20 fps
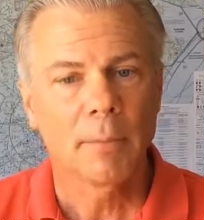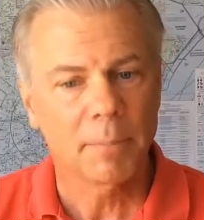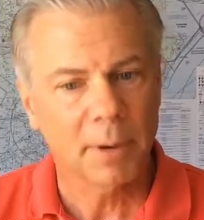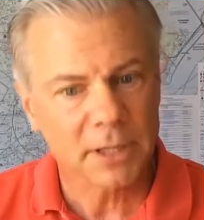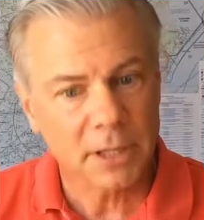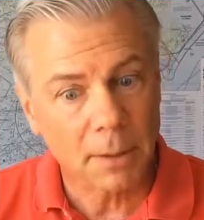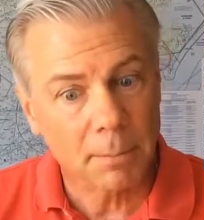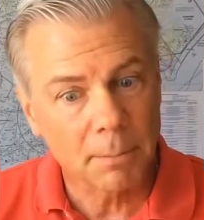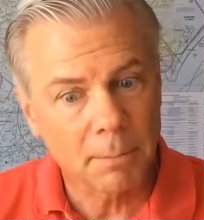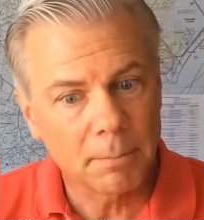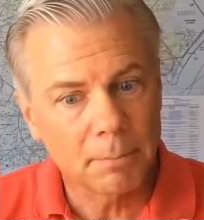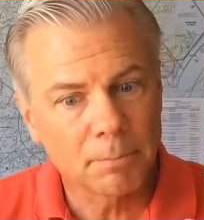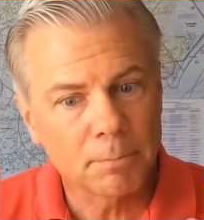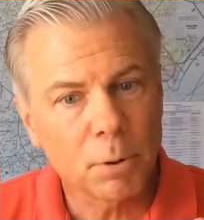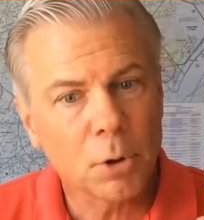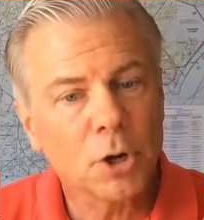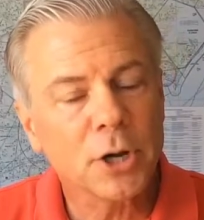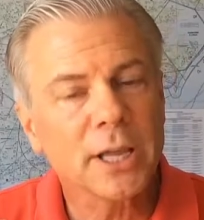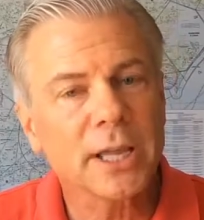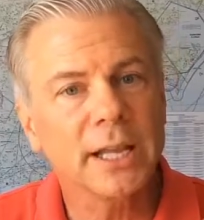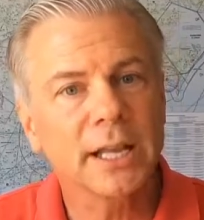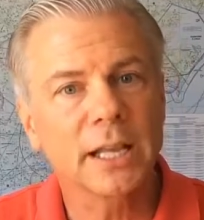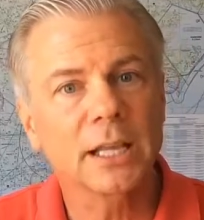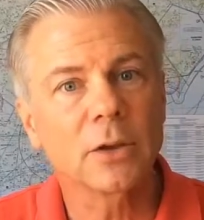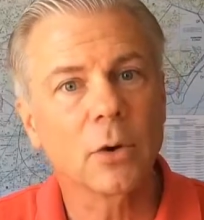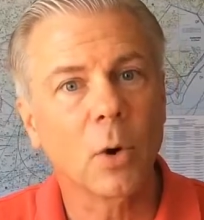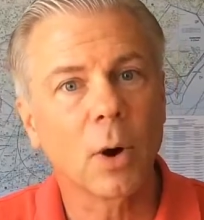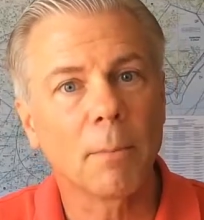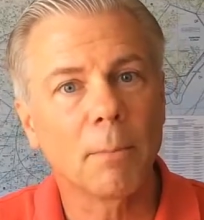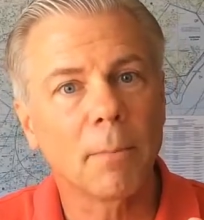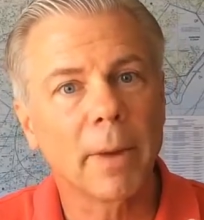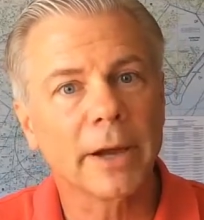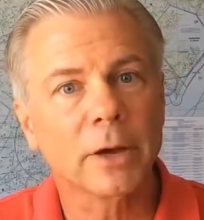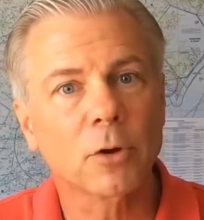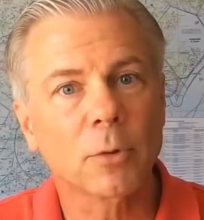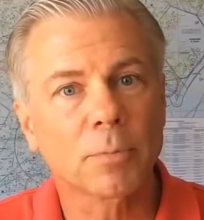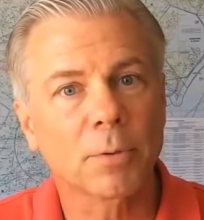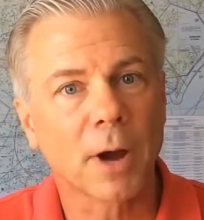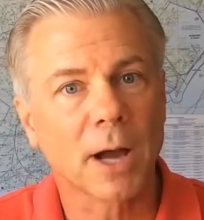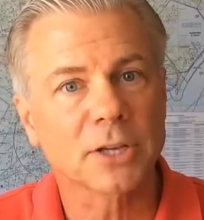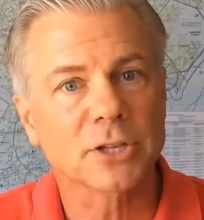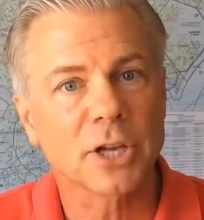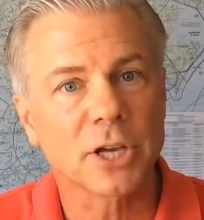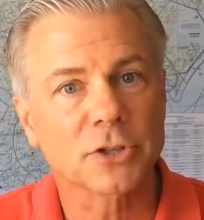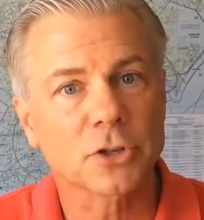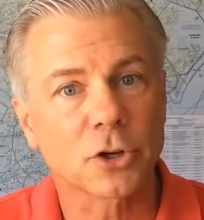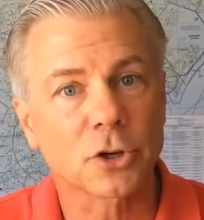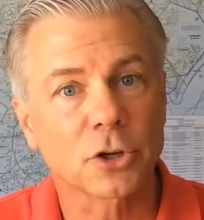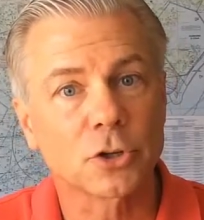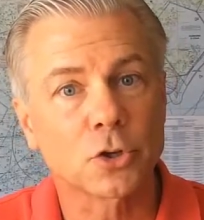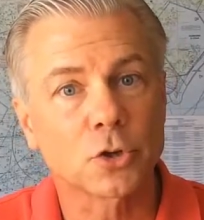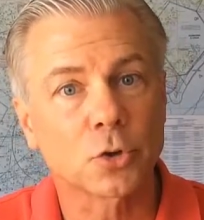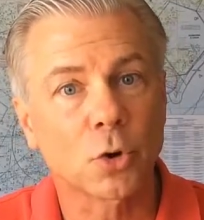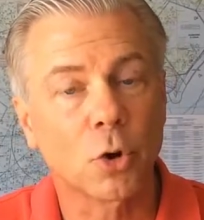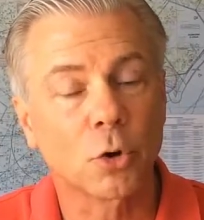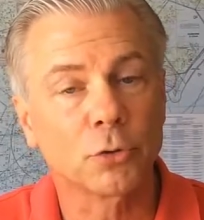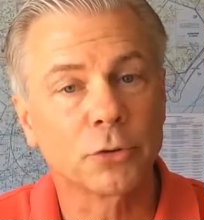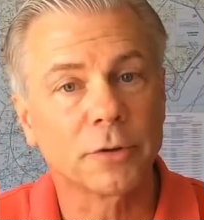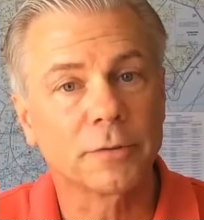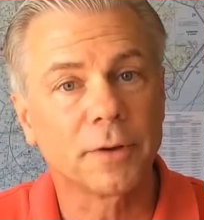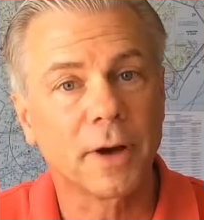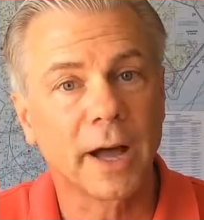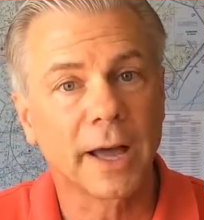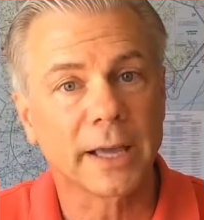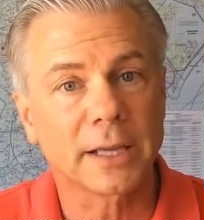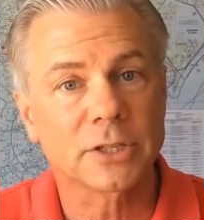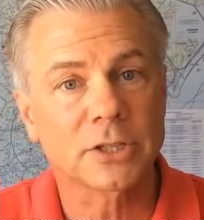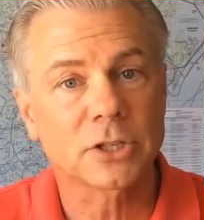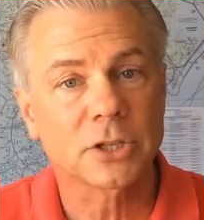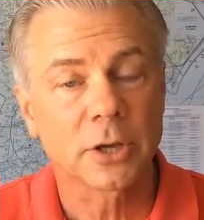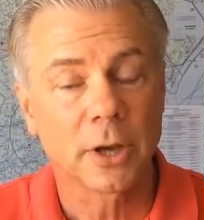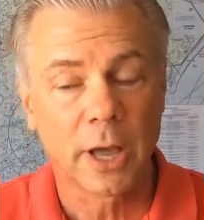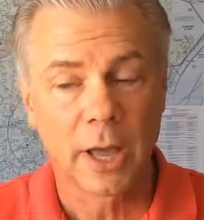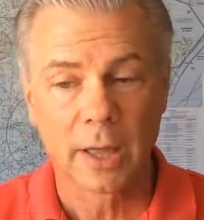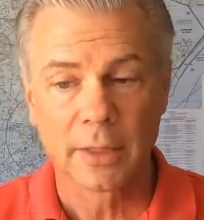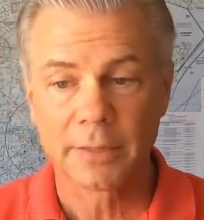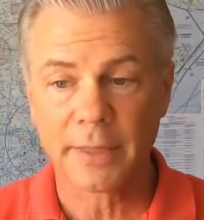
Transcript: but putting it into a microprocessor controlled device